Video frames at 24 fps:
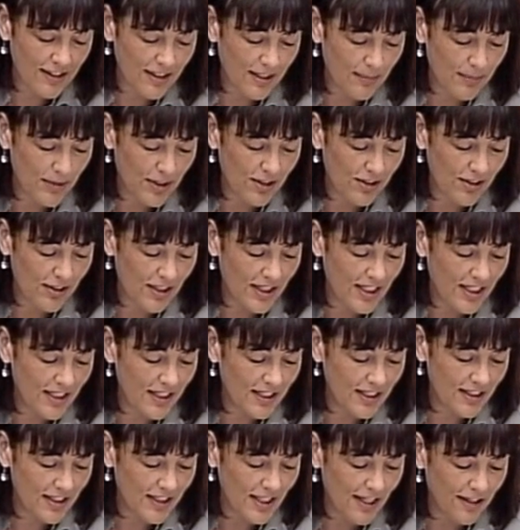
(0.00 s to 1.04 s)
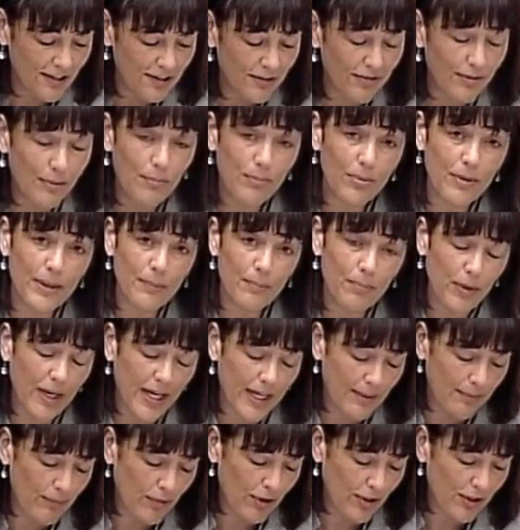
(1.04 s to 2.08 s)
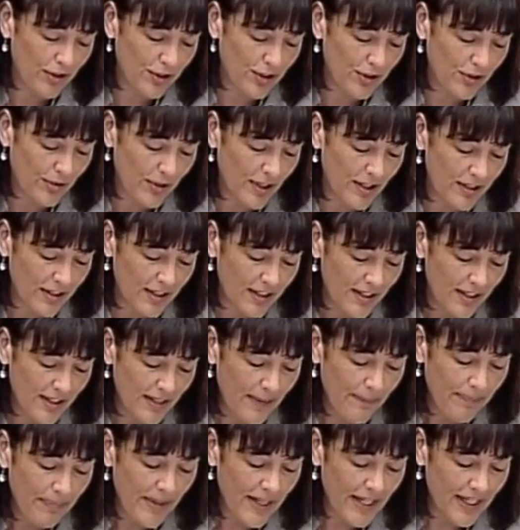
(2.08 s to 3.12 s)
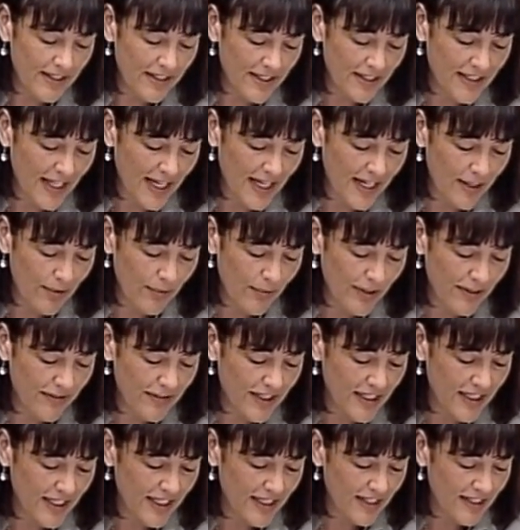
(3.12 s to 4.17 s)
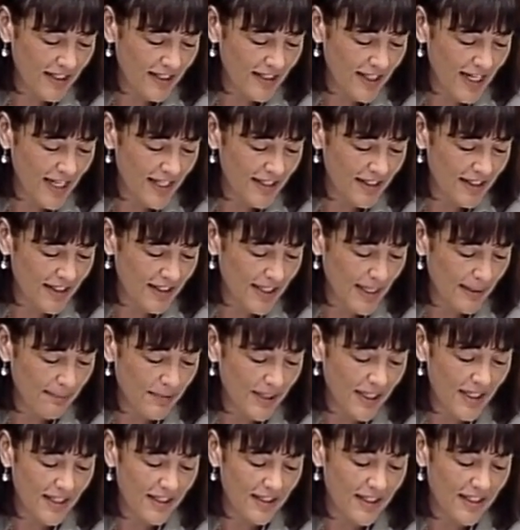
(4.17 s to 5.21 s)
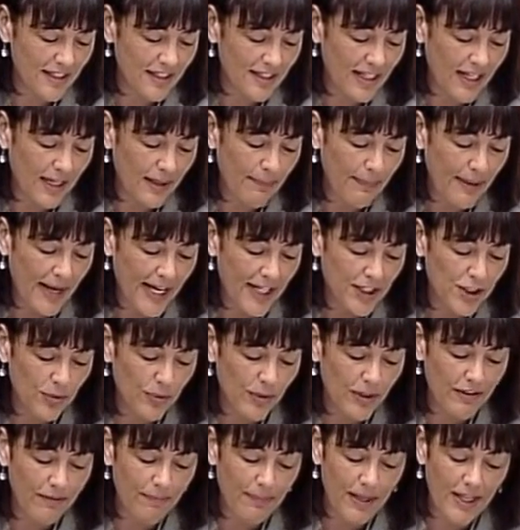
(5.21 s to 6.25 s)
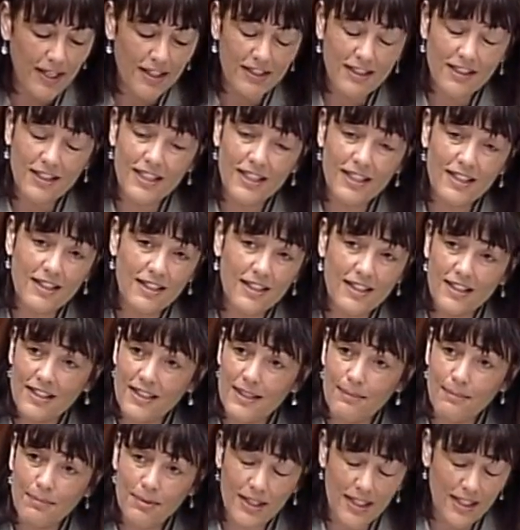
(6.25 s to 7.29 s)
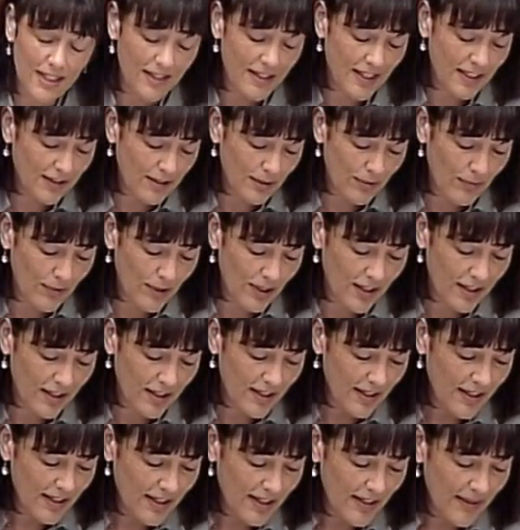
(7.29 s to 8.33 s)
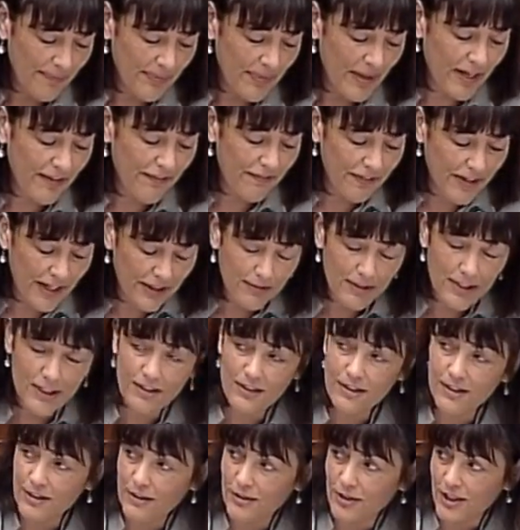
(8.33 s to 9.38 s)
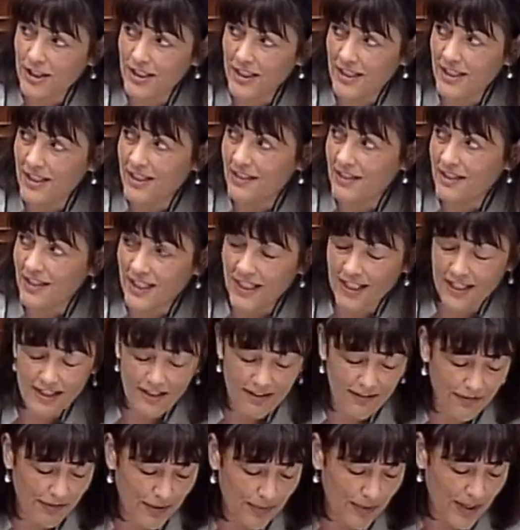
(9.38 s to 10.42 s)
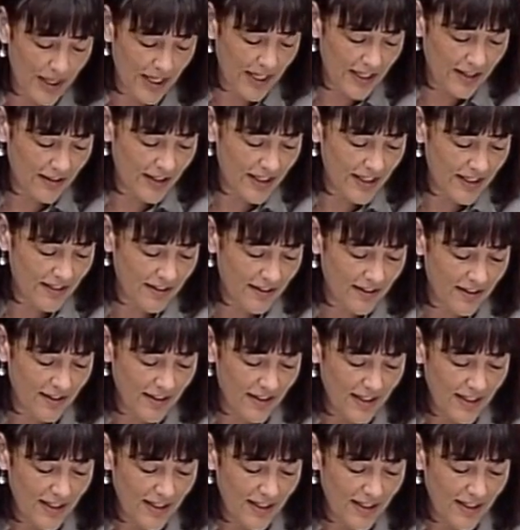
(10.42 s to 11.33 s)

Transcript: similarly to sales from brick and mortar stores. Instead, we've seen states attempting to set a patchwork of policies that simply doesn't work. A federal solution is needed from Congress.